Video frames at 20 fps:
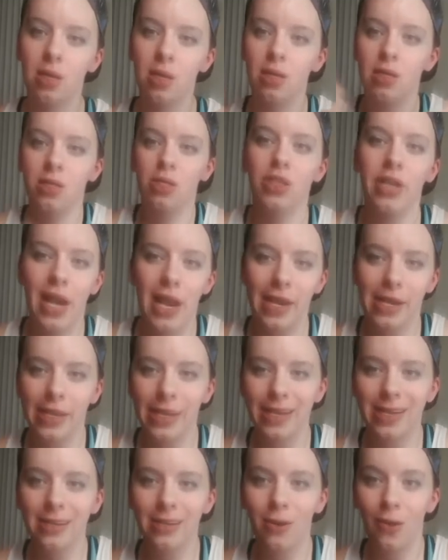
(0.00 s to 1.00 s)

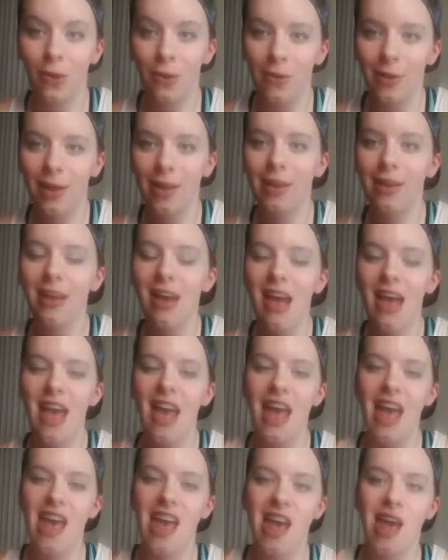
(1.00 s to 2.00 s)
jacket on.
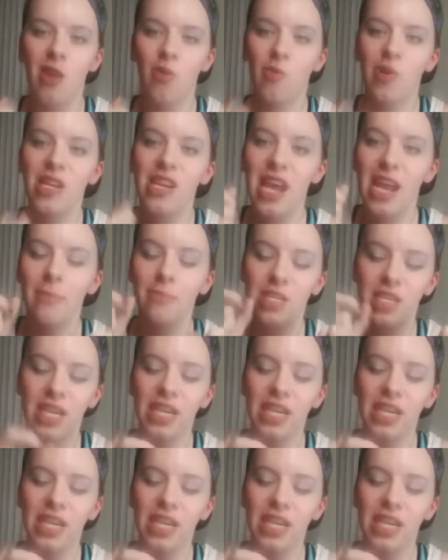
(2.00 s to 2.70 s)
And we named